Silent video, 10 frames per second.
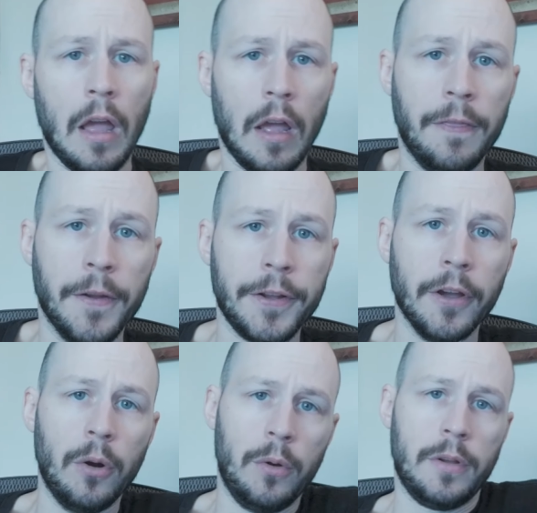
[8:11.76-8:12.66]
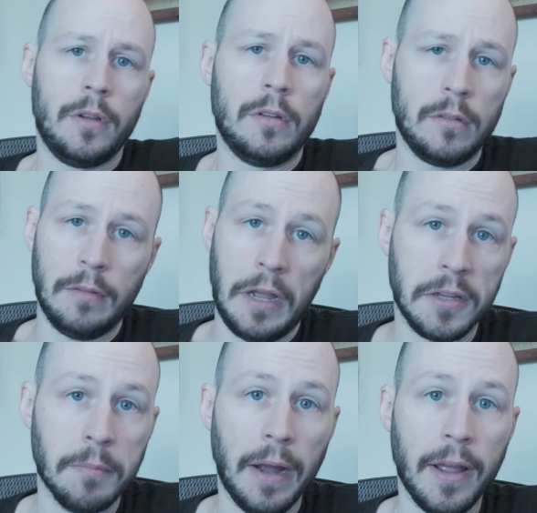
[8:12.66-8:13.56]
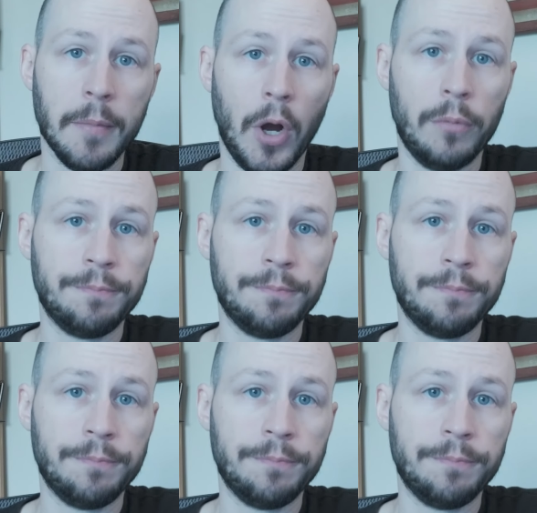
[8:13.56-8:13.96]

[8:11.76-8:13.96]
And there you go. Now you can buy ammo.